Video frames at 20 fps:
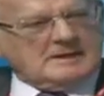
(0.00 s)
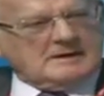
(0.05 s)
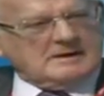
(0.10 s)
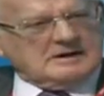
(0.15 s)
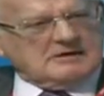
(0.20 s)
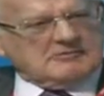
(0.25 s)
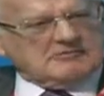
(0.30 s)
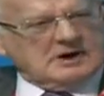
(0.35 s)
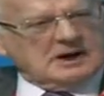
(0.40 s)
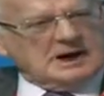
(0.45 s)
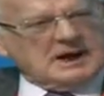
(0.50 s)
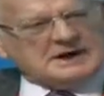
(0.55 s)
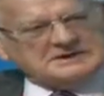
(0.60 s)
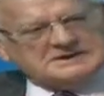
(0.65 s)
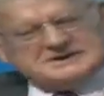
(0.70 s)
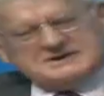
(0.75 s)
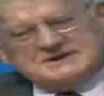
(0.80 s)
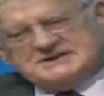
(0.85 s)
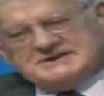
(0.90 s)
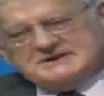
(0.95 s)
a
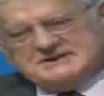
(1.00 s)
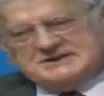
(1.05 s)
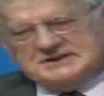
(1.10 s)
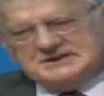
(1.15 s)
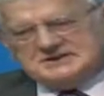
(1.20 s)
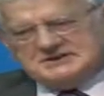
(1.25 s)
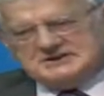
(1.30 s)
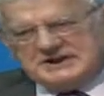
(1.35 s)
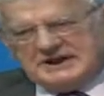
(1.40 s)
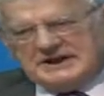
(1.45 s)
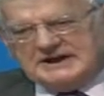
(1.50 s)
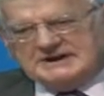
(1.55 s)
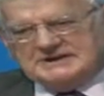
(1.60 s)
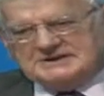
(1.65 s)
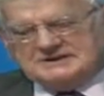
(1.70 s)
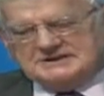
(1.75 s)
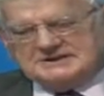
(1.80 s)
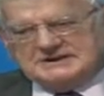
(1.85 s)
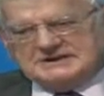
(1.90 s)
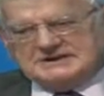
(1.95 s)
reluctance to
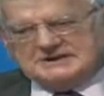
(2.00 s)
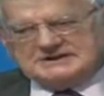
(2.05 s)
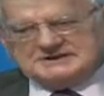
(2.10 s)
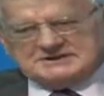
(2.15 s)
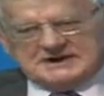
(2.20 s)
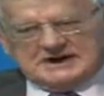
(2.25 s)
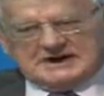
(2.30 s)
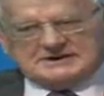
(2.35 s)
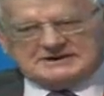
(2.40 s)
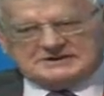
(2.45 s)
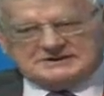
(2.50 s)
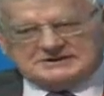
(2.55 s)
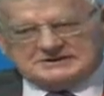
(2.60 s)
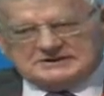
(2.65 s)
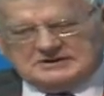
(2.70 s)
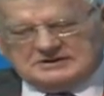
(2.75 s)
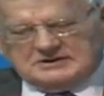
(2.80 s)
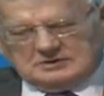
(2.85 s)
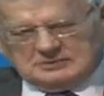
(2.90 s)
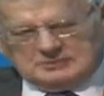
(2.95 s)
change standard
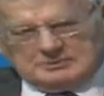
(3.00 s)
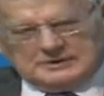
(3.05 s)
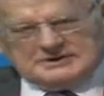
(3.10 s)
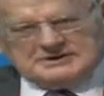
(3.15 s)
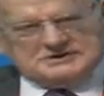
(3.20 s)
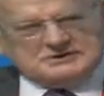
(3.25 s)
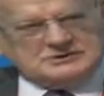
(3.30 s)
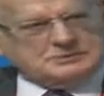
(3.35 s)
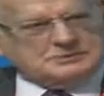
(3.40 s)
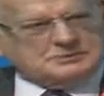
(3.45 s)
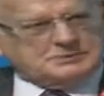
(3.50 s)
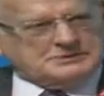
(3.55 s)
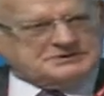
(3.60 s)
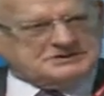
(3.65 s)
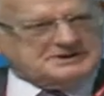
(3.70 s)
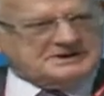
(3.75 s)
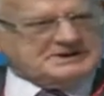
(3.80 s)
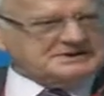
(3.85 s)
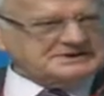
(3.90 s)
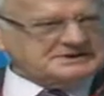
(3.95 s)
operational
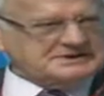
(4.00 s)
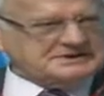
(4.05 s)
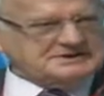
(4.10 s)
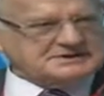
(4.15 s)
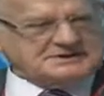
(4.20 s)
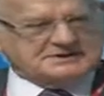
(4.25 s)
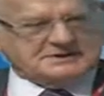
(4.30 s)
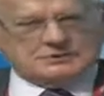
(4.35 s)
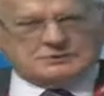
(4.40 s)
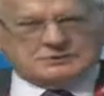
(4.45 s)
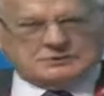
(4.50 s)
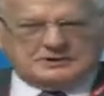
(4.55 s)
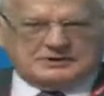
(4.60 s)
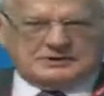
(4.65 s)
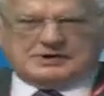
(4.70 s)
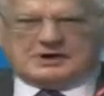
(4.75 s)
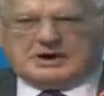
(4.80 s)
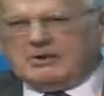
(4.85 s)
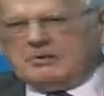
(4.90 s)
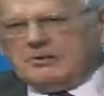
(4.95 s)
procedures in order to
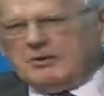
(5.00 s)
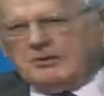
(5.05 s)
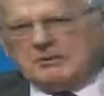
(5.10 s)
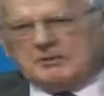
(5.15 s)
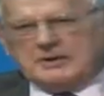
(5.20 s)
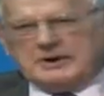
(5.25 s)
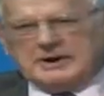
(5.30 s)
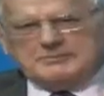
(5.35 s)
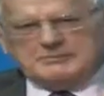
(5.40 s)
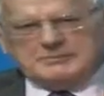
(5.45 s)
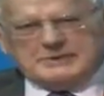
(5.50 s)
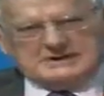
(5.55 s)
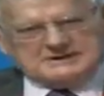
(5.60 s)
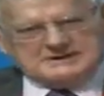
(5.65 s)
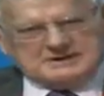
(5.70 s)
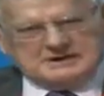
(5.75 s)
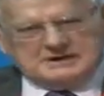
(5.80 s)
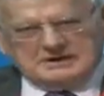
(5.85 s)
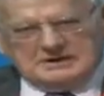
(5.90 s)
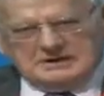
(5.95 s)
cooperate
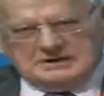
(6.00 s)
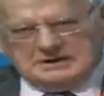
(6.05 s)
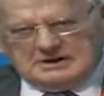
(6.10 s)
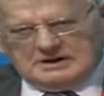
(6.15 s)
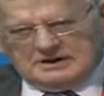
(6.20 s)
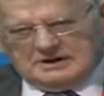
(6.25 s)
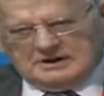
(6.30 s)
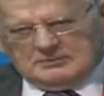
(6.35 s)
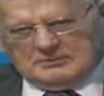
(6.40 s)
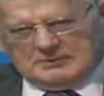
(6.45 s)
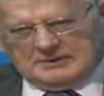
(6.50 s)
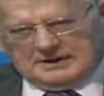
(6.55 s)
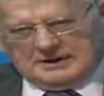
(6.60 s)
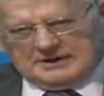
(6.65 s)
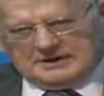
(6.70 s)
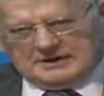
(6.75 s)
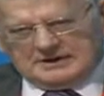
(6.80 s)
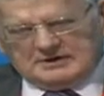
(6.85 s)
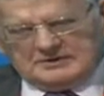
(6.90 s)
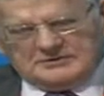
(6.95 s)
better with
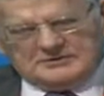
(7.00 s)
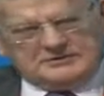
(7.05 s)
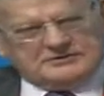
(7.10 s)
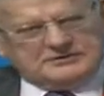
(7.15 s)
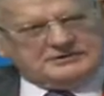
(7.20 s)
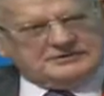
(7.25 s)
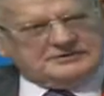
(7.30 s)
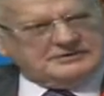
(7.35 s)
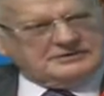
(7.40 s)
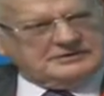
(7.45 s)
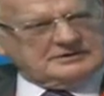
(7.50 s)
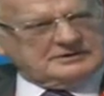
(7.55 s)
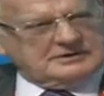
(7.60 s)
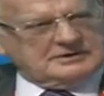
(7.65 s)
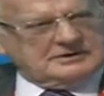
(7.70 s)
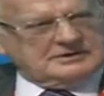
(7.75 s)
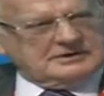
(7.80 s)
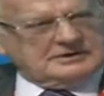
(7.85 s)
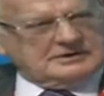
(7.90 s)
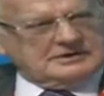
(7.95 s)
other countries,
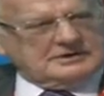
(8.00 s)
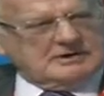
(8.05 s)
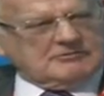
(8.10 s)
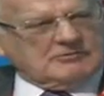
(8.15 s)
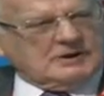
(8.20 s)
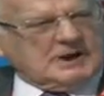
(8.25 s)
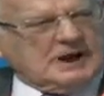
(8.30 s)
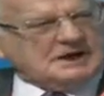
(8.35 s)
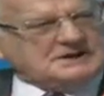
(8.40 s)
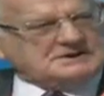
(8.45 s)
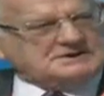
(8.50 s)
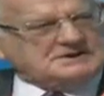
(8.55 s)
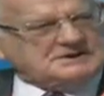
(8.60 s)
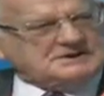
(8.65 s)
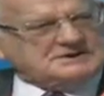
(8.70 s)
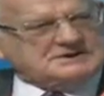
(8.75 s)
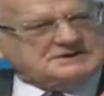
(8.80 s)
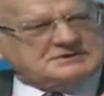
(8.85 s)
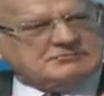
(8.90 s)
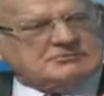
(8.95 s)
a
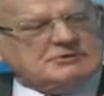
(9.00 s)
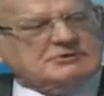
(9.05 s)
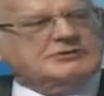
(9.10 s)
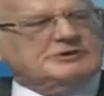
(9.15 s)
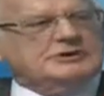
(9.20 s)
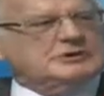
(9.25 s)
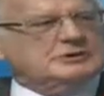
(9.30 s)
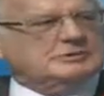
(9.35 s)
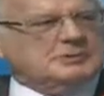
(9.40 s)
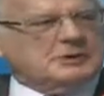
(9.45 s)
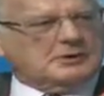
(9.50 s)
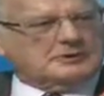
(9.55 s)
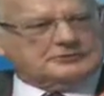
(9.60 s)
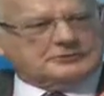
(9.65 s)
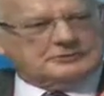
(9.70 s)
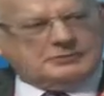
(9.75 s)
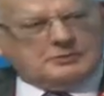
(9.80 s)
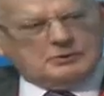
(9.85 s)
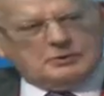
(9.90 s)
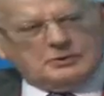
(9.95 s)
reluctance to reveal
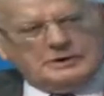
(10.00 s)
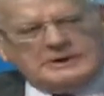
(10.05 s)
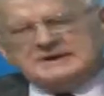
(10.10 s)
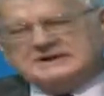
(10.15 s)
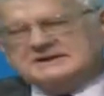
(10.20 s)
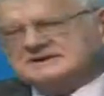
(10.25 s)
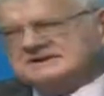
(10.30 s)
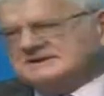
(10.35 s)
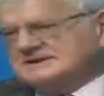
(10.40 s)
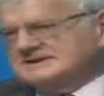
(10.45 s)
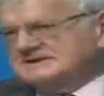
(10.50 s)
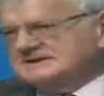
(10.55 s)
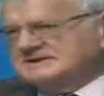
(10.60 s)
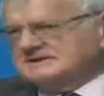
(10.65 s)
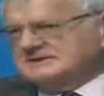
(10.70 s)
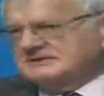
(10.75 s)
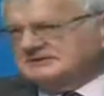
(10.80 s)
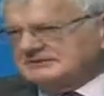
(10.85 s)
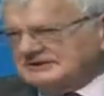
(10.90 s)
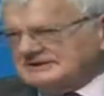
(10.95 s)
possible weaknesses and
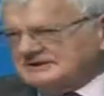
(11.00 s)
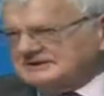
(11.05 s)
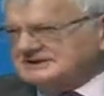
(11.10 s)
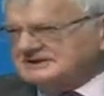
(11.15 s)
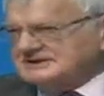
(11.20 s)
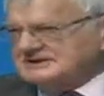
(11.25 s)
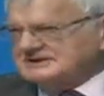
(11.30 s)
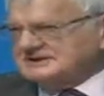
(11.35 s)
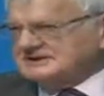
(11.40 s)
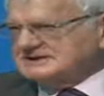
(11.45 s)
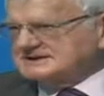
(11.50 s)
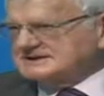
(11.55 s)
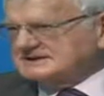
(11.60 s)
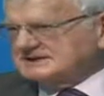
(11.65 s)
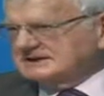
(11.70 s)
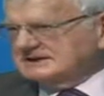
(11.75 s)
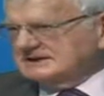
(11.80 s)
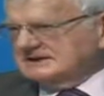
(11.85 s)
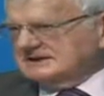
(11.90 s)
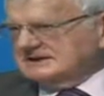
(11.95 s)
deficiencies
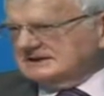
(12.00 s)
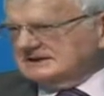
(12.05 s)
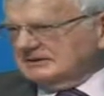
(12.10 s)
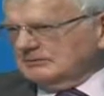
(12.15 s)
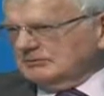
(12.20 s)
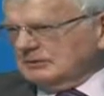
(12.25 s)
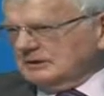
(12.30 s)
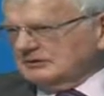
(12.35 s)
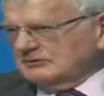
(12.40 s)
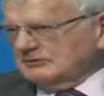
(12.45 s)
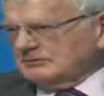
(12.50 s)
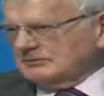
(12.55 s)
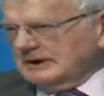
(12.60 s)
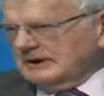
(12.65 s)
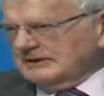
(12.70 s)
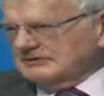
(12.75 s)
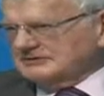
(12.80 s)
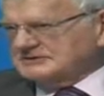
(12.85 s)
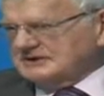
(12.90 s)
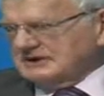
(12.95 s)
in one's
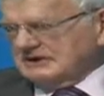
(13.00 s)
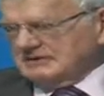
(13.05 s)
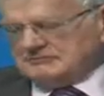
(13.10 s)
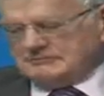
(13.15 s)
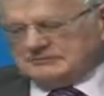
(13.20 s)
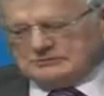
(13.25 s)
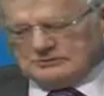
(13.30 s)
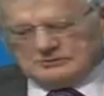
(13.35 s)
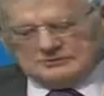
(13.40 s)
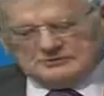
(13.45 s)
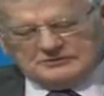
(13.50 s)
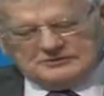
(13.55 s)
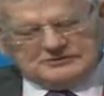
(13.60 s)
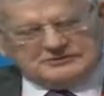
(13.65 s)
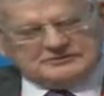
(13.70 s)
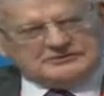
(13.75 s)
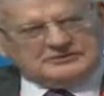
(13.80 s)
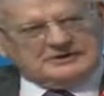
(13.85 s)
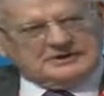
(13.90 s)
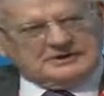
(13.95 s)
maritime
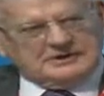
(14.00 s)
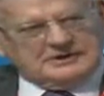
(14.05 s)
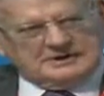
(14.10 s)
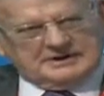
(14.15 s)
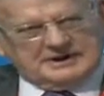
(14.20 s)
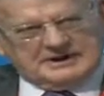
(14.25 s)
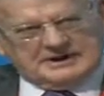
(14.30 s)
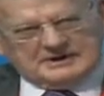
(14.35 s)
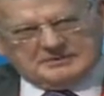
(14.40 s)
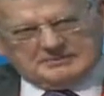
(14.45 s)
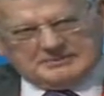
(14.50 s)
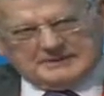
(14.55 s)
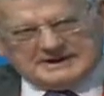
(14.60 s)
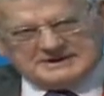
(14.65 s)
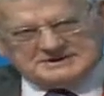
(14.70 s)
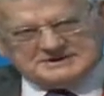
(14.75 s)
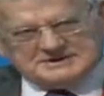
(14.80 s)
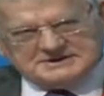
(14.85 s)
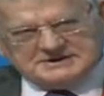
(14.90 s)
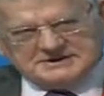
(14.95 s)
forces and their
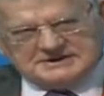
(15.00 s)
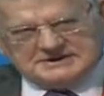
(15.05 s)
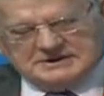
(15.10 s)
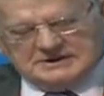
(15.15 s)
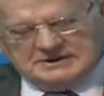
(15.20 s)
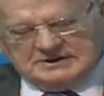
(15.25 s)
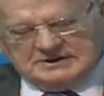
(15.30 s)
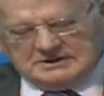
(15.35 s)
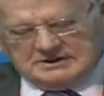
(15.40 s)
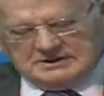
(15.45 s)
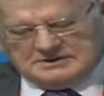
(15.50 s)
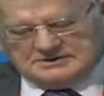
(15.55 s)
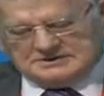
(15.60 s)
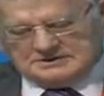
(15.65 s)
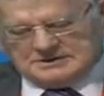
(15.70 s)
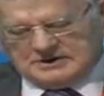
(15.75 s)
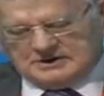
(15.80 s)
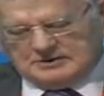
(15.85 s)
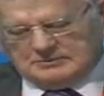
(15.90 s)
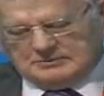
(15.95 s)
capacity to
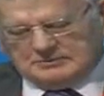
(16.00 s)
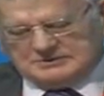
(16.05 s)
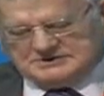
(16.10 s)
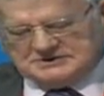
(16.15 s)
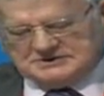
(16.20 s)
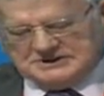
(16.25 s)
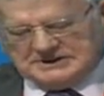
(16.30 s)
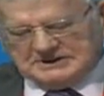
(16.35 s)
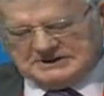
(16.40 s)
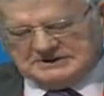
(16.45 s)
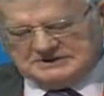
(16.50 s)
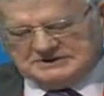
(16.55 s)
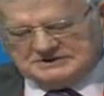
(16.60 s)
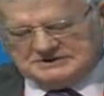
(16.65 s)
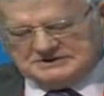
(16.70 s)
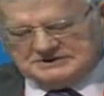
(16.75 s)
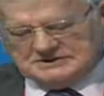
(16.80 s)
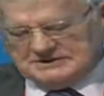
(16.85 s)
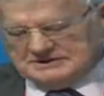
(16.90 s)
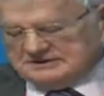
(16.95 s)
cope with
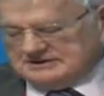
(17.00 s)
challenge.